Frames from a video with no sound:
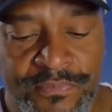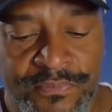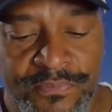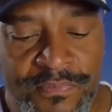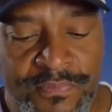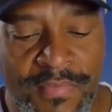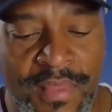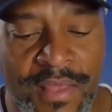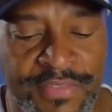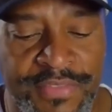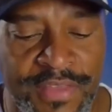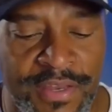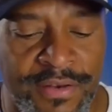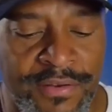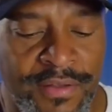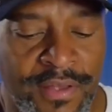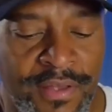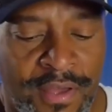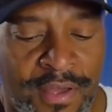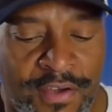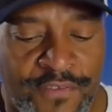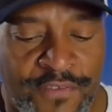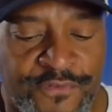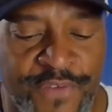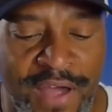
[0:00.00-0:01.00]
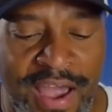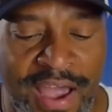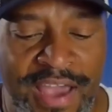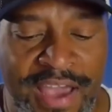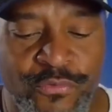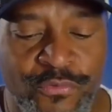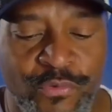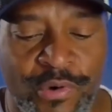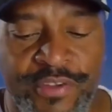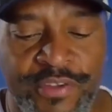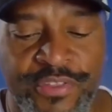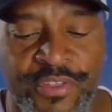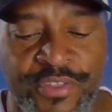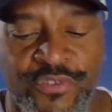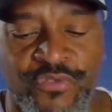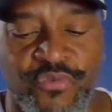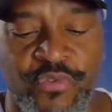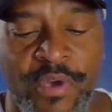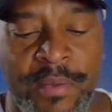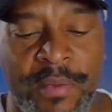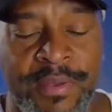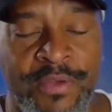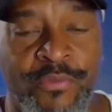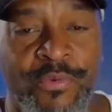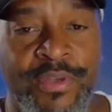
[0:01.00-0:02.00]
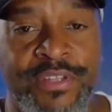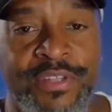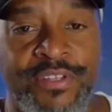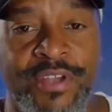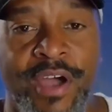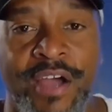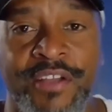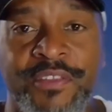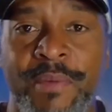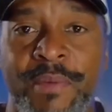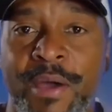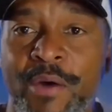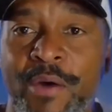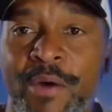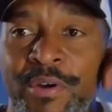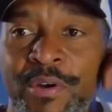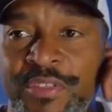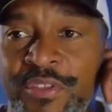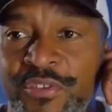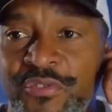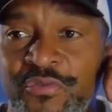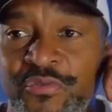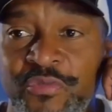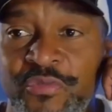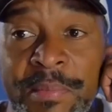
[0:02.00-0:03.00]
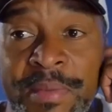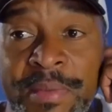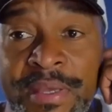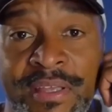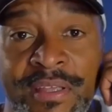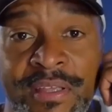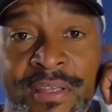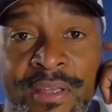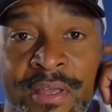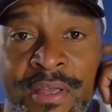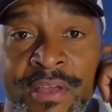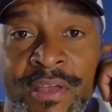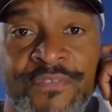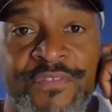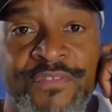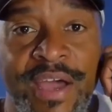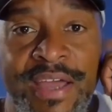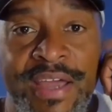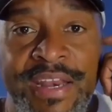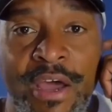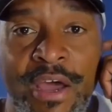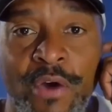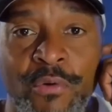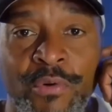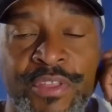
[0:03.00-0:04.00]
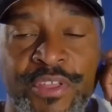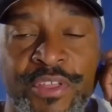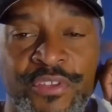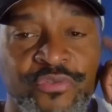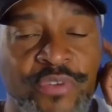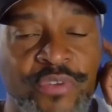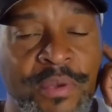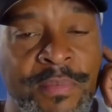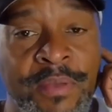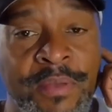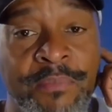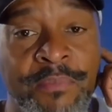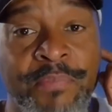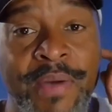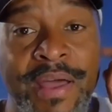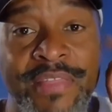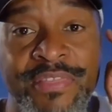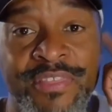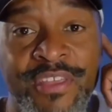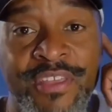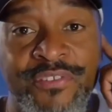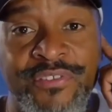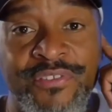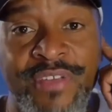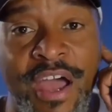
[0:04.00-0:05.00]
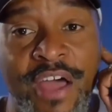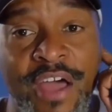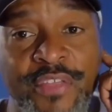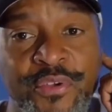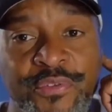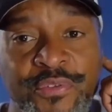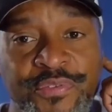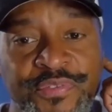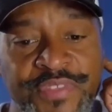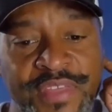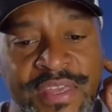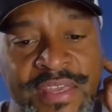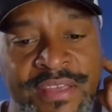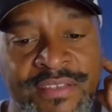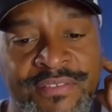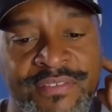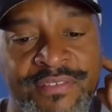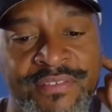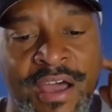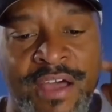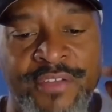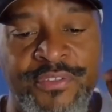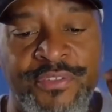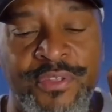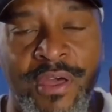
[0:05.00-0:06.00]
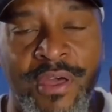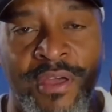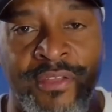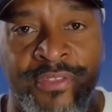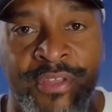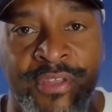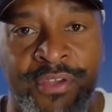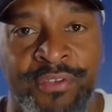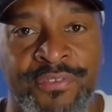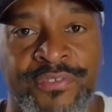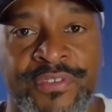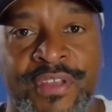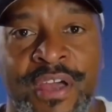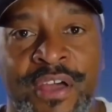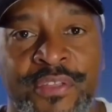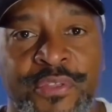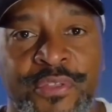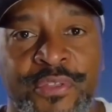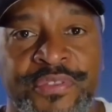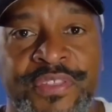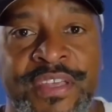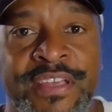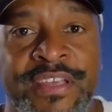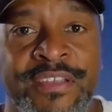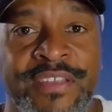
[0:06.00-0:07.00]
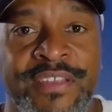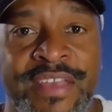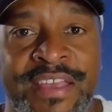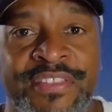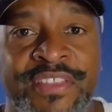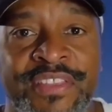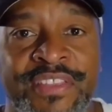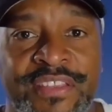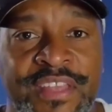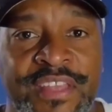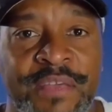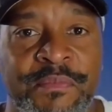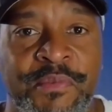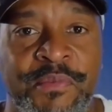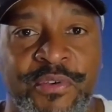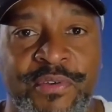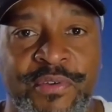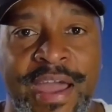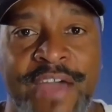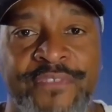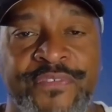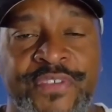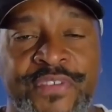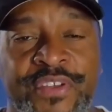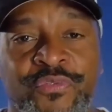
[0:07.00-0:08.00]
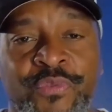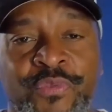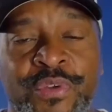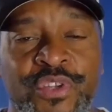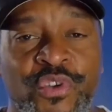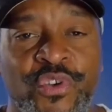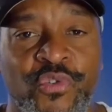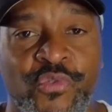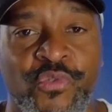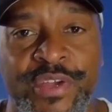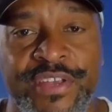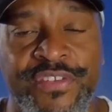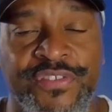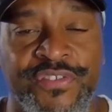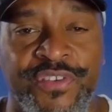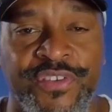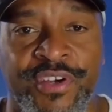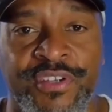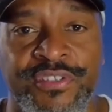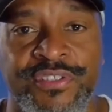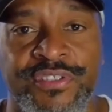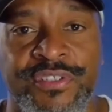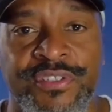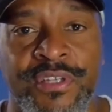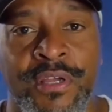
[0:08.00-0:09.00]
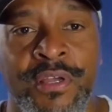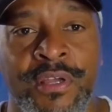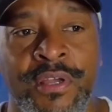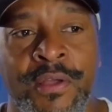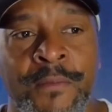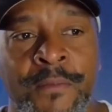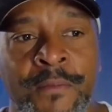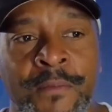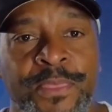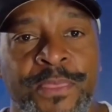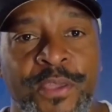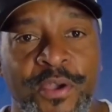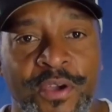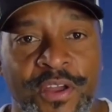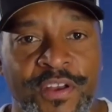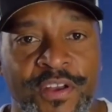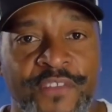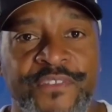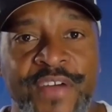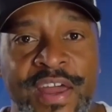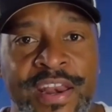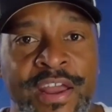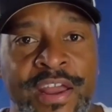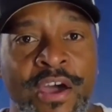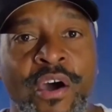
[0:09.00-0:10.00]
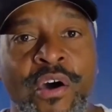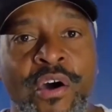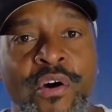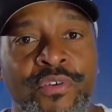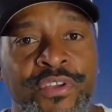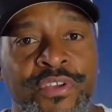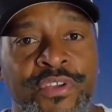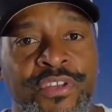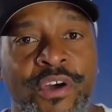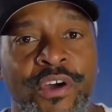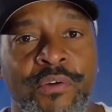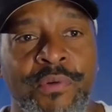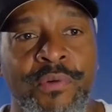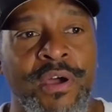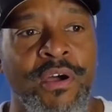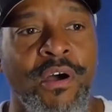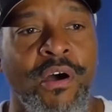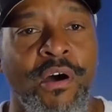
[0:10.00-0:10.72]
Then find where they're swimming. We talked about where they're swimming. Find out where they're swimming. But there's other things. There's other things in the demographics. When you research, you're going to find out, oh, you know what?